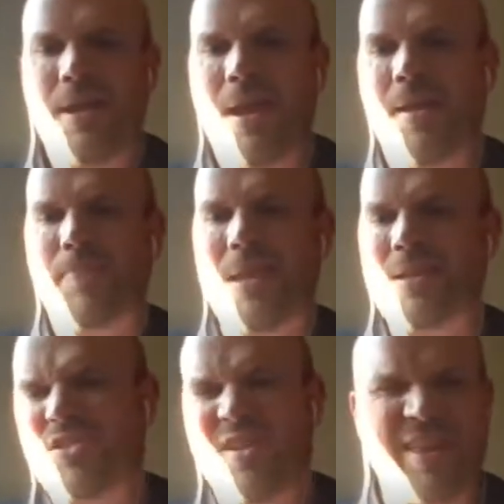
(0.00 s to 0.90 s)
um, that
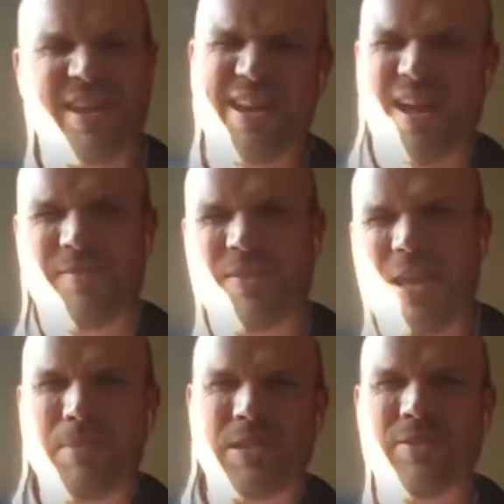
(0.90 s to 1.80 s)
sort of thing, kind of a
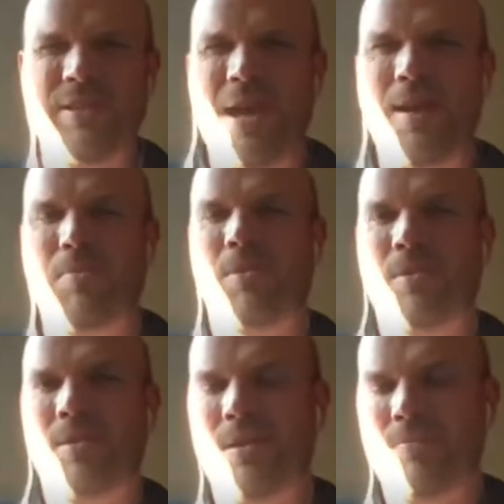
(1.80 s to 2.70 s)
chemistry lab
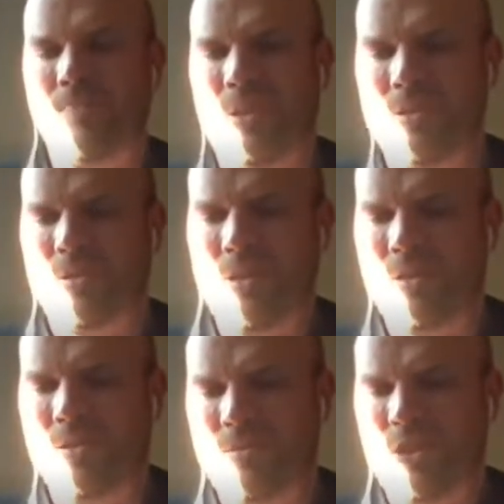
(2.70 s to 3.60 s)
or a, a,
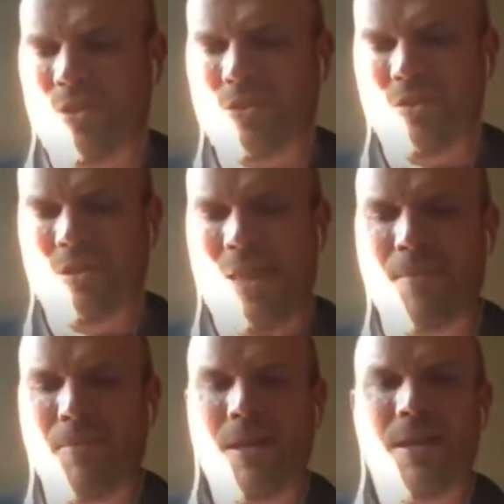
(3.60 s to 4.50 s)
structures lab.